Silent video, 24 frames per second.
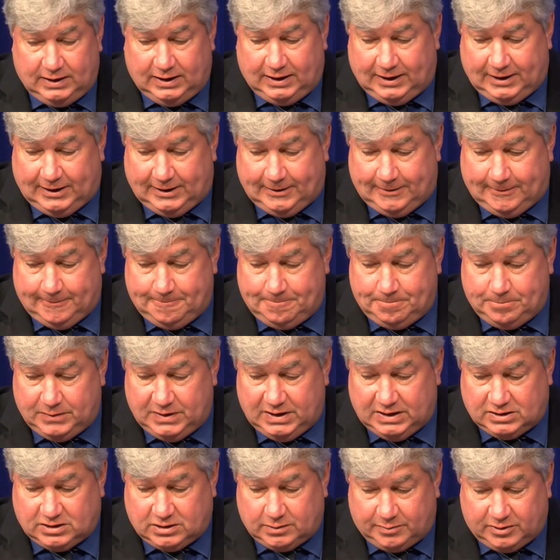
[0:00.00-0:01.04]
Um,
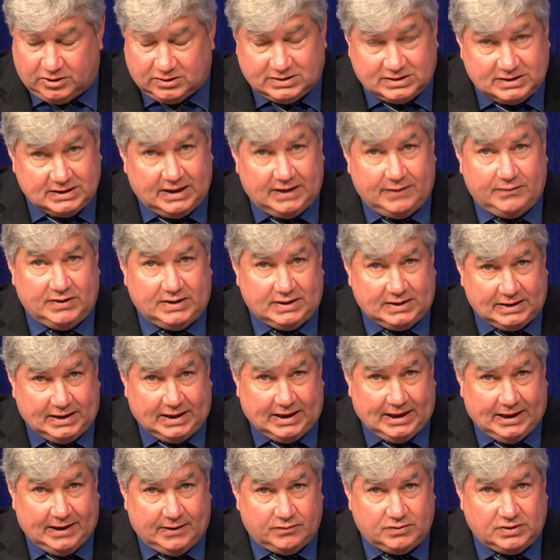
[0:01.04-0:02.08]
it's about saving
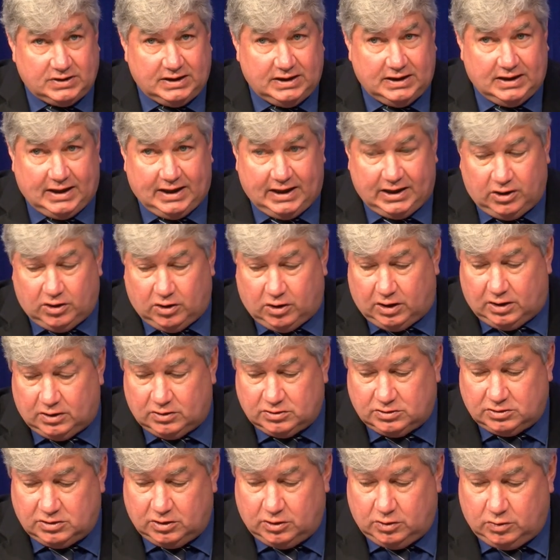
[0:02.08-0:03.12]
lives, and I
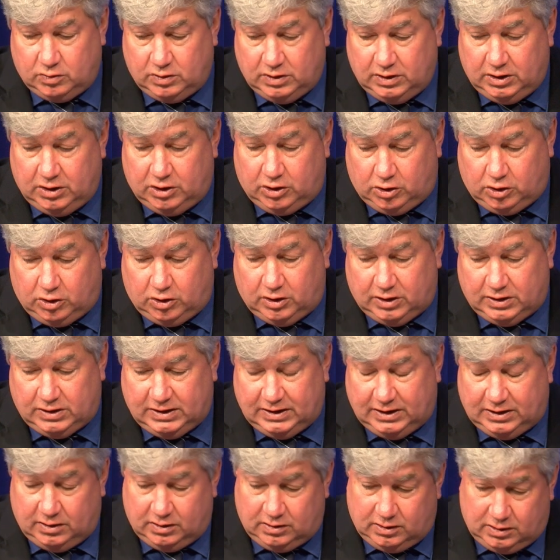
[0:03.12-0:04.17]
also heard
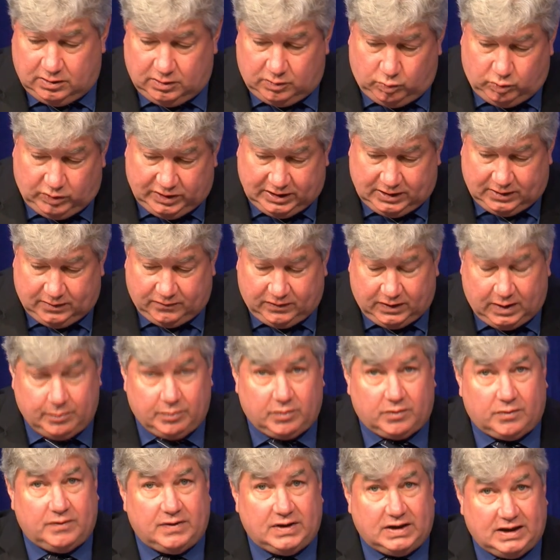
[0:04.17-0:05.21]
that the week of
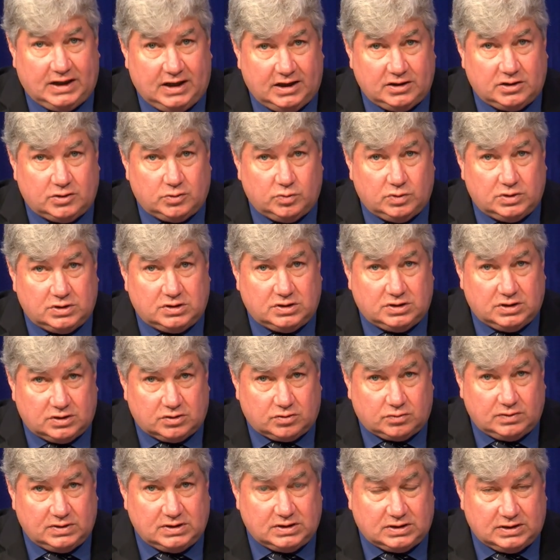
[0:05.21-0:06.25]
April vacation, which
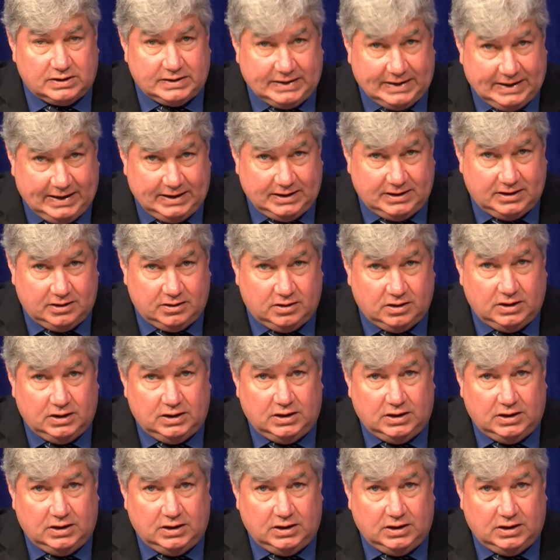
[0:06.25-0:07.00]
just recently ended,